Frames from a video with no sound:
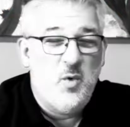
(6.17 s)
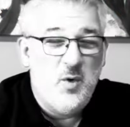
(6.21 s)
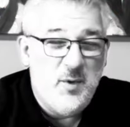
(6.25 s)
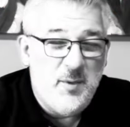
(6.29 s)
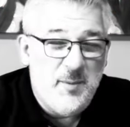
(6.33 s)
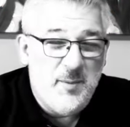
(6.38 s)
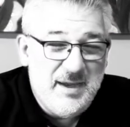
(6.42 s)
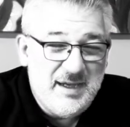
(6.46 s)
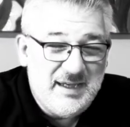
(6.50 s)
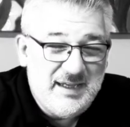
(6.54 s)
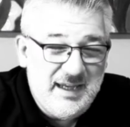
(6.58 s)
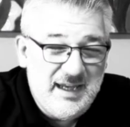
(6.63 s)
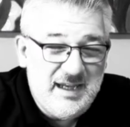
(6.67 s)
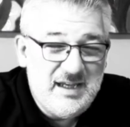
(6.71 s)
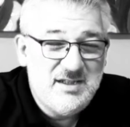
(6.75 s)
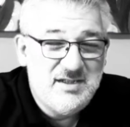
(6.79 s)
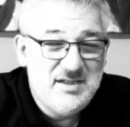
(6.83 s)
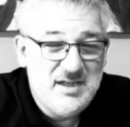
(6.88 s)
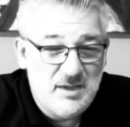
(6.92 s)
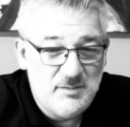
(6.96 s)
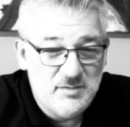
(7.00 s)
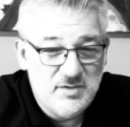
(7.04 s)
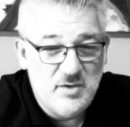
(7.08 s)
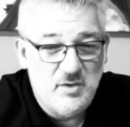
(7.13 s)
do I mean King
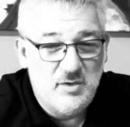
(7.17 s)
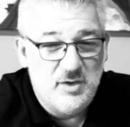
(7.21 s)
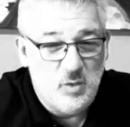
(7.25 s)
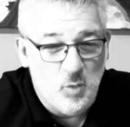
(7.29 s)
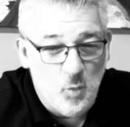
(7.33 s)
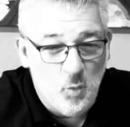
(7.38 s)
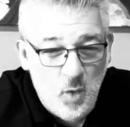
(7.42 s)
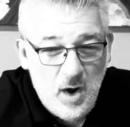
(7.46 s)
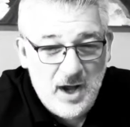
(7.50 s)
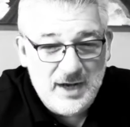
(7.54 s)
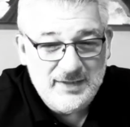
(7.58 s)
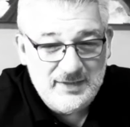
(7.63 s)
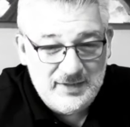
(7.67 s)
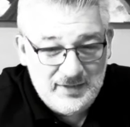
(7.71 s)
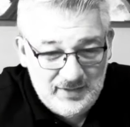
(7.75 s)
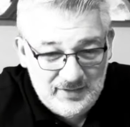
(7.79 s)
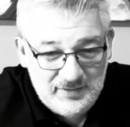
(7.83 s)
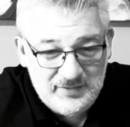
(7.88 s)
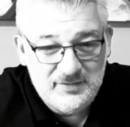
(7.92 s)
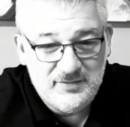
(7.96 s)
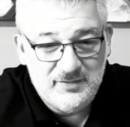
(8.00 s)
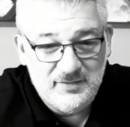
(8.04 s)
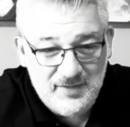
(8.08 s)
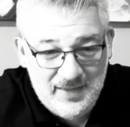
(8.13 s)
James only? What
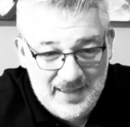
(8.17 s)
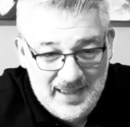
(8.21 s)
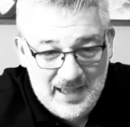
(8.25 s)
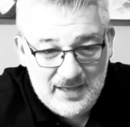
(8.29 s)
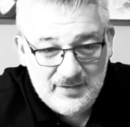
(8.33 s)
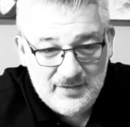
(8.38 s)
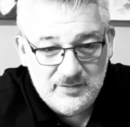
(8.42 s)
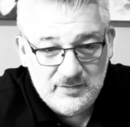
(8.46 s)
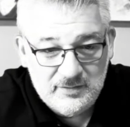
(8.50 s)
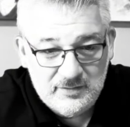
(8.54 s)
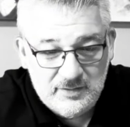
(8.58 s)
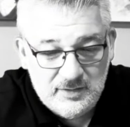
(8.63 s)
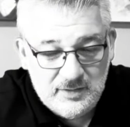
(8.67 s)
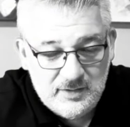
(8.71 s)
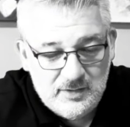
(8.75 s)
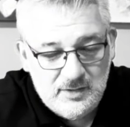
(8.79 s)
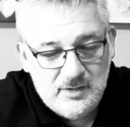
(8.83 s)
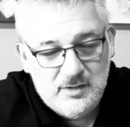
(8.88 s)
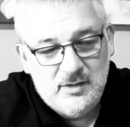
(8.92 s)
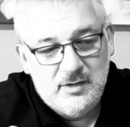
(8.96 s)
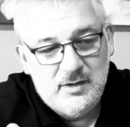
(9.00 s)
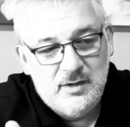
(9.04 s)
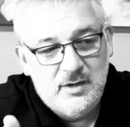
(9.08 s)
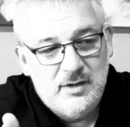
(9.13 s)
is that?
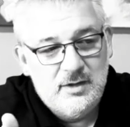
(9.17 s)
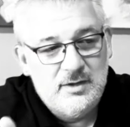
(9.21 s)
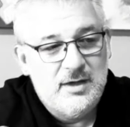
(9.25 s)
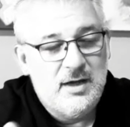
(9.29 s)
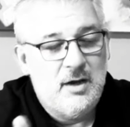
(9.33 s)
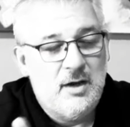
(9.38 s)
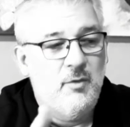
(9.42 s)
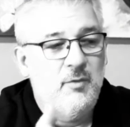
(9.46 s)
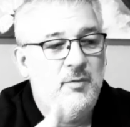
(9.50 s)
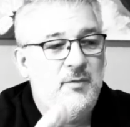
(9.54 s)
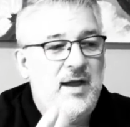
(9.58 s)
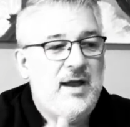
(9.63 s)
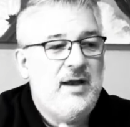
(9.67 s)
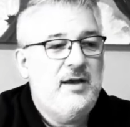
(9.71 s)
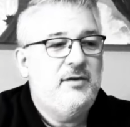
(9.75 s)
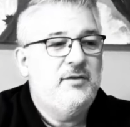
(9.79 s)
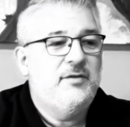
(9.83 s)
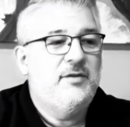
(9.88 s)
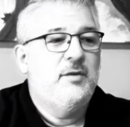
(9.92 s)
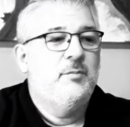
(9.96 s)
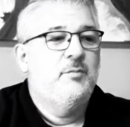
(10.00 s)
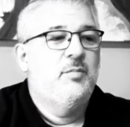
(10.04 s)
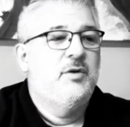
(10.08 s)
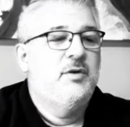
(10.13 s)
Now, that is
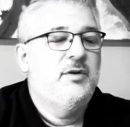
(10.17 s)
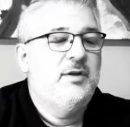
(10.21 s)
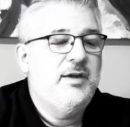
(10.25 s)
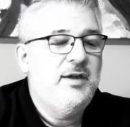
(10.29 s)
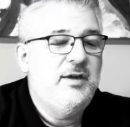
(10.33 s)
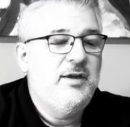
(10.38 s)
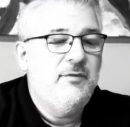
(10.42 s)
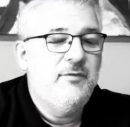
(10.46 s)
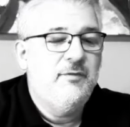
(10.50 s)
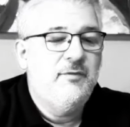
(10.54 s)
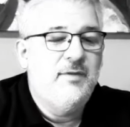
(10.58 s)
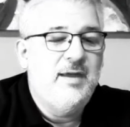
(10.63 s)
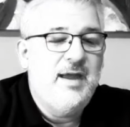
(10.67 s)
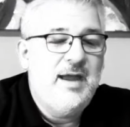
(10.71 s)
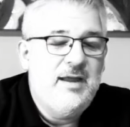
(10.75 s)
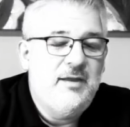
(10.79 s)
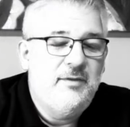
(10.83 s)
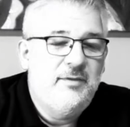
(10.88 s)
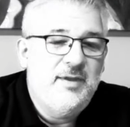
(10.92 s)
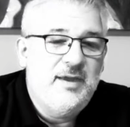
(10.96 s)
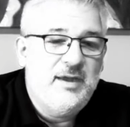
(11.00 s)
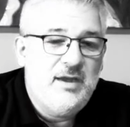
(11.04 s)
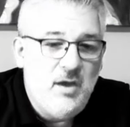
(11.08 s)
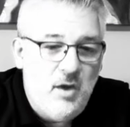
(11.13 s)
the belief
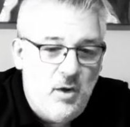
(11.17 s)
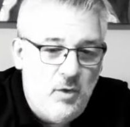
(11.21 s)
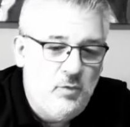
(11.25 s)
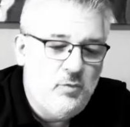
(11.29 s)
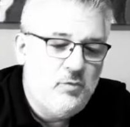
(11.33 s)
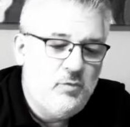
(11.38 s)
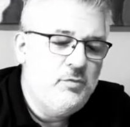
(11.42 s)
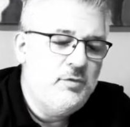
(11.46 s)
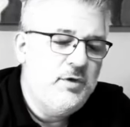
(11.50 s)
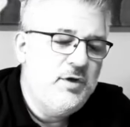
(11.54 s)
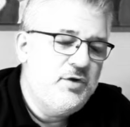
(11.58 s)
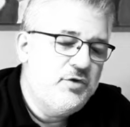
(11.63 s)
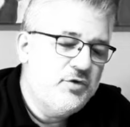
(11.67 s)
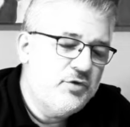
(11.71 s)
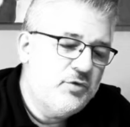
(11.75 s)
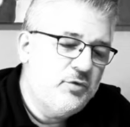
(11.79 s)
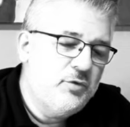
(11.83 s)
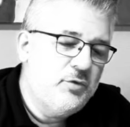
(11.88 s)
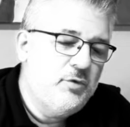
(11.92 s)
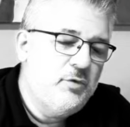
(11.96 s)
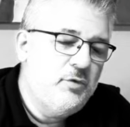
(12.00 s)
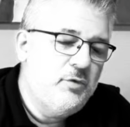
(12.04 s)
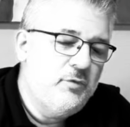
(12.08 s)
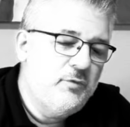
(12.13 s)
that the only
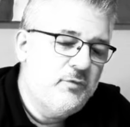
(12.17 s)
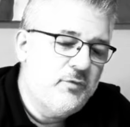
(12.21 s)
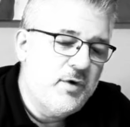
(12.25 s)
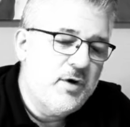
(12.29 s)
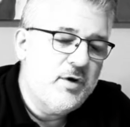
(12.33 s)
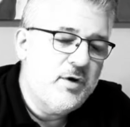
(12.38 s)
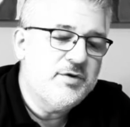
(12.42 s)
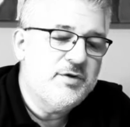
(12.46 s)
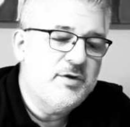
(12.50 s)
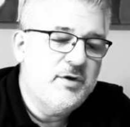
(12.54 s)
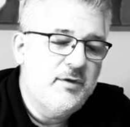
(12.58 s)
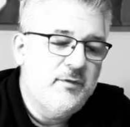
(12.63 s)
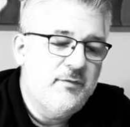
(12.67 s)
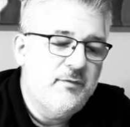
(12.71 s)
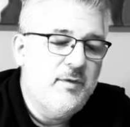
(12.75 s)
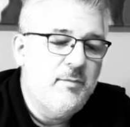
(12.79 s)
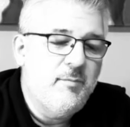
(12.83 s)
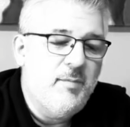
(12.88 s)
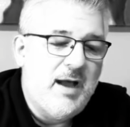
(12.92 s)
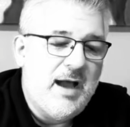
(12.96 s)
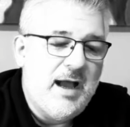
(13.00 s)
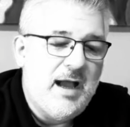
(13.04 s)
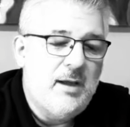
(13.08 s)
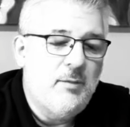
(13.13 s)
true version of the
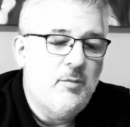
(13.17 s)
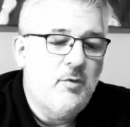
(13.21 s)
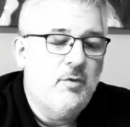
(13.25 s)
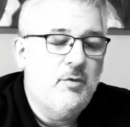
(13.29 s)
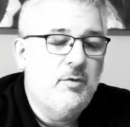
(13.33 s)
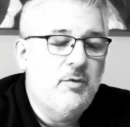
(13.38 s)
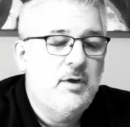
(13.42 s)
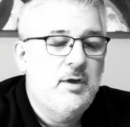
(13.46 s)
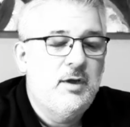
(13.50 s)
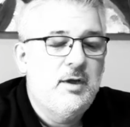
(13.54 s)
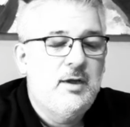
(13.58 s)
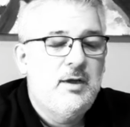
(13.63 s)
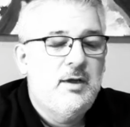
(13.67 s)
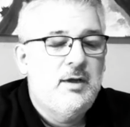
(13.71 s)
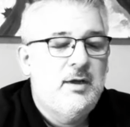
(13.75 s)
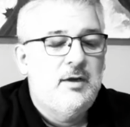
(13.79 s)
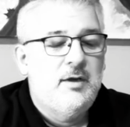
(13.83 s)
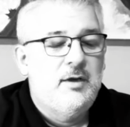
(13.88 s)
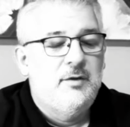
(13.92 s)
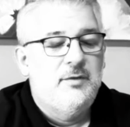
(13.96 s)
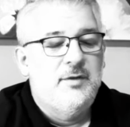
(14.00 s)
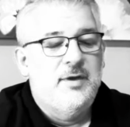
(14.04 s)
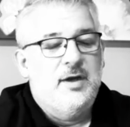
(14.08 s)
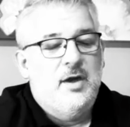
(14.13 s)
Bible,
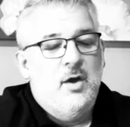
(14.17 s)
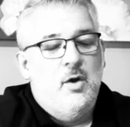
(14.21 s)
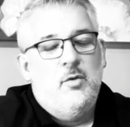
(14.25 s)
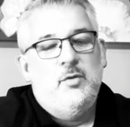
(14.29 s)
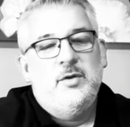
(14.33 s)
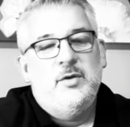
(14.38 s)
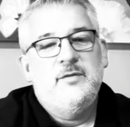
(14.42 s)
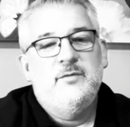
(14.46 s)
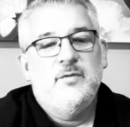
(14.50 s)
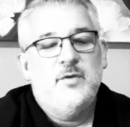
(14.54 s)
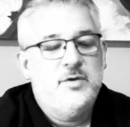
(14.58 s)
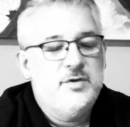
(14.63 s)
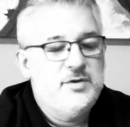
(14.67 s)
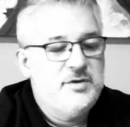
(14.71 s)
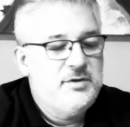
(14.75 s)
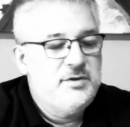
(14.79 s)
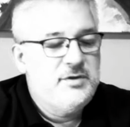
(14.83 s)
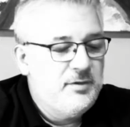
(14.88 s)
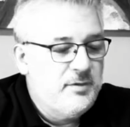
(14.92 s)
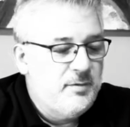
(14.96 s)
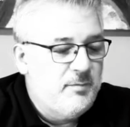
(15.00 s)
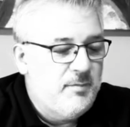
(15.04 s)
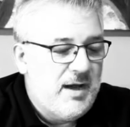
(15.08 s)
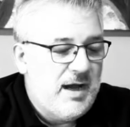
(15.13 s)
the only version
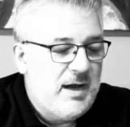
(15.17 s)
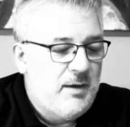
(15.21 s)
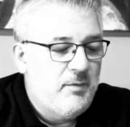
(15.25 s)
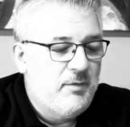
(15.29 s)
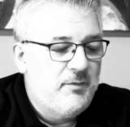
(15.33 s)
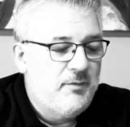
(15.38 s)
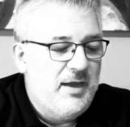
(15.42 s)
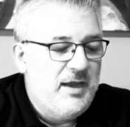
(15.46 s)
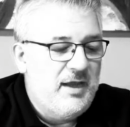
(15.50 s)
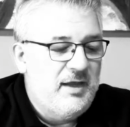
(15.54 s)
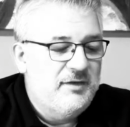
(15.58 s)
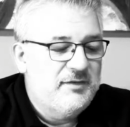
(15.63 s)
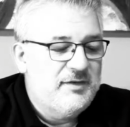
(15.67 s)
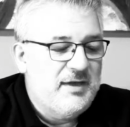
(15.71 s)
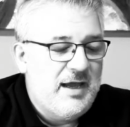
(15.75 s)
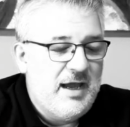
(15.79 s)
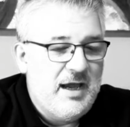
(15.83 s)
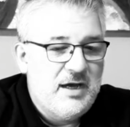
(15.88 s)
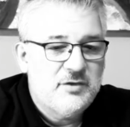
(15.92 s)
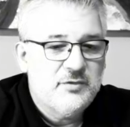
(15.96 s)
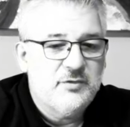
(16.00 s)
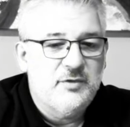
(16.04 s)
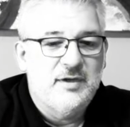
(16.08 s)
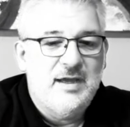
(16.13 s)
of the Bible that is
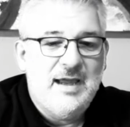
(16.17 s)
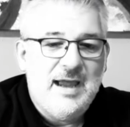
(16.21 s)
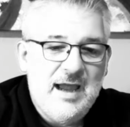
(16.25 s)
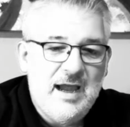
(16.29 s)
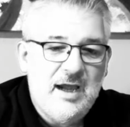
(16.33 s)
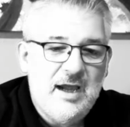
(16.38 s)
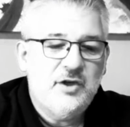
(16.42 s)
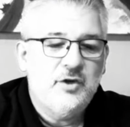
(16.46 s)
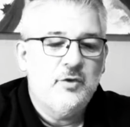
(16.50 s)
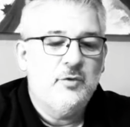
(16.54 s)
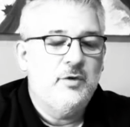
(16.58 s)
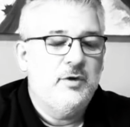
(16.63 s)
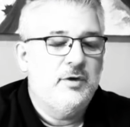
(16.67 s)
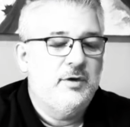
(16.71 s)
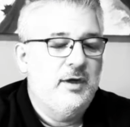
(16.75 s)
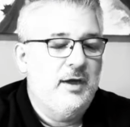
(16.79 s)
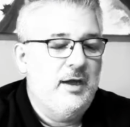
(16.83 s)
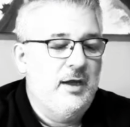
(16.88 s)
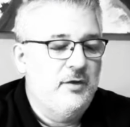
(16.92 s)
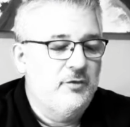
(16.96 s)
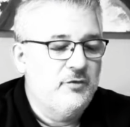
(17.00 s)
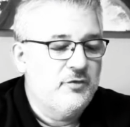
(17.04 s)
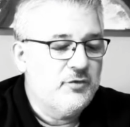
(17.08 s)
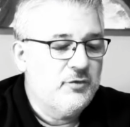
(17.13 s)
actually accurate
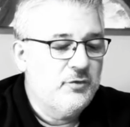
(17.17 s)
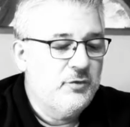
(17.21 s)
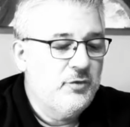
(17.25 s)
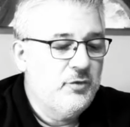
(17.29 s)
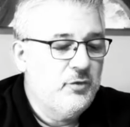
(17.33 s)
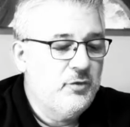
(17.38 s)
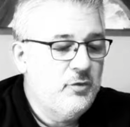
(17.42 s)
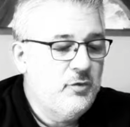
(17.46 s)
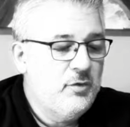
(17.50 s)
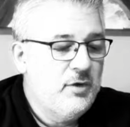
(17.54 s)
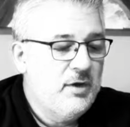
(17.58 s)
and true,